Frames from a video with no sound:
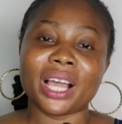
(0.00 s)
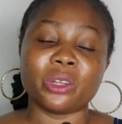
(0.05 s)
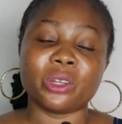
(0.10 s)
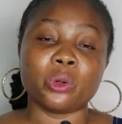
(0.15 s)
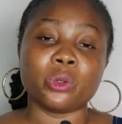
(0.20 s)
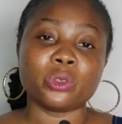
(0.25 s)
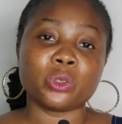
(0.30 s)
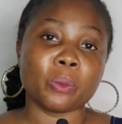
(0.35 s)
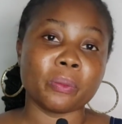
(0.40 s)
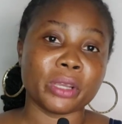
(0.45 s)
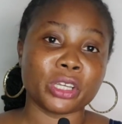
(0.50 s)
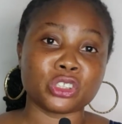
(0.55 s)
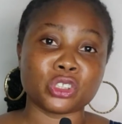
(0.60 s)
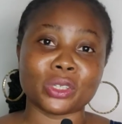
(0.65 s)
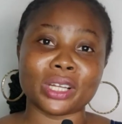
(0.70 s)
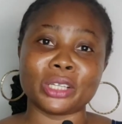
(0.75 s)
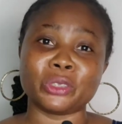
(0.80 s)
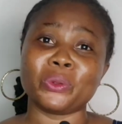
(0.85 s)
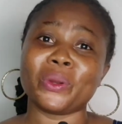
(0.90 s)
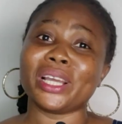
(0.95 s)
and also make
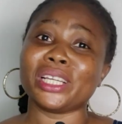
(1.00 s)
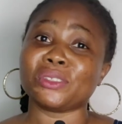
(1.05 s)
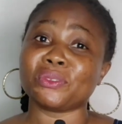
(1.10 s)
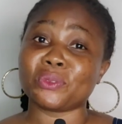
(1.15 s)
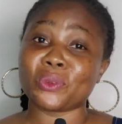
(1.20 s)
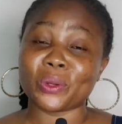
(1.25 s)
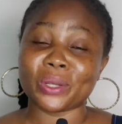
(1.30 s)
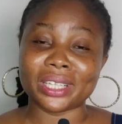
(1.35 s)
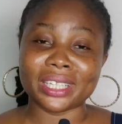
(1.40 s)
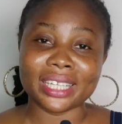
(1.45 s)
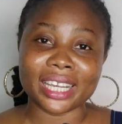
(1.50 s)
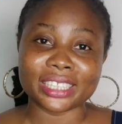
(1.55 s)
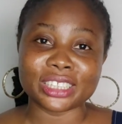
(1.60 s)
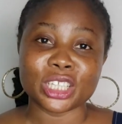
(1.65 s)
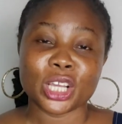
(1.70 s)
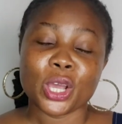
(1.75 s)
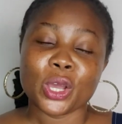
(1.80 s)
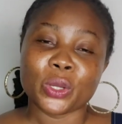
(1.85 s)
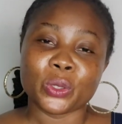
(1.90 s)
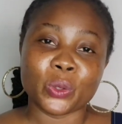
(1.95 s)
sure that you
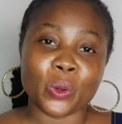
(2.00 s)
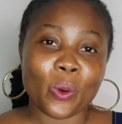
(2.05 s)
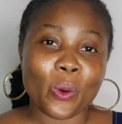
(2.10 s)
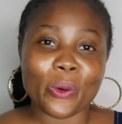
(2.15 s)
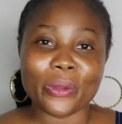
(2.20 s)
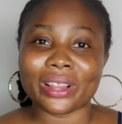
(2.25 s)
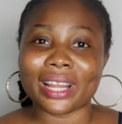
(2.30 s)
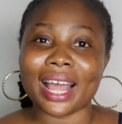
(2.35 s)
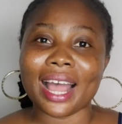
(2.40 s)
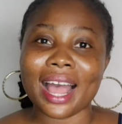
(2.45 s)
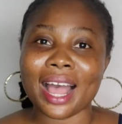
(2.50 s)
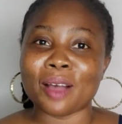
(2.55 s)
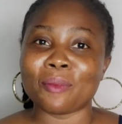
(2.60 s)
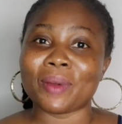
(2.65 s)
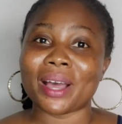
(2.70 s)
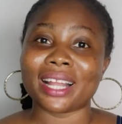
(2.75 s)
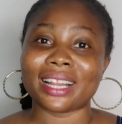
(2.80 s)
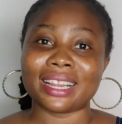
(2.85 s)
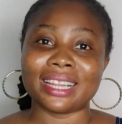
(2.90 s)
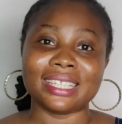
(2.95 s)
exfoliate your
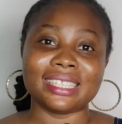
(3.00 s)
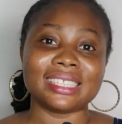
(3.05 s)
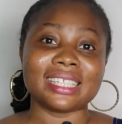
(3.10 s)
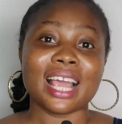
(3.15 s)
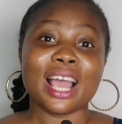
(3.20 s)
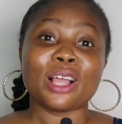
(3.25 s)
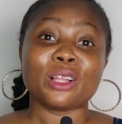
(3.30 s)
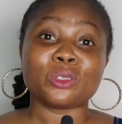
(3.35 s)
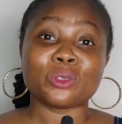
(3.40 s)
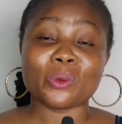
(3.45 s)
underarm at least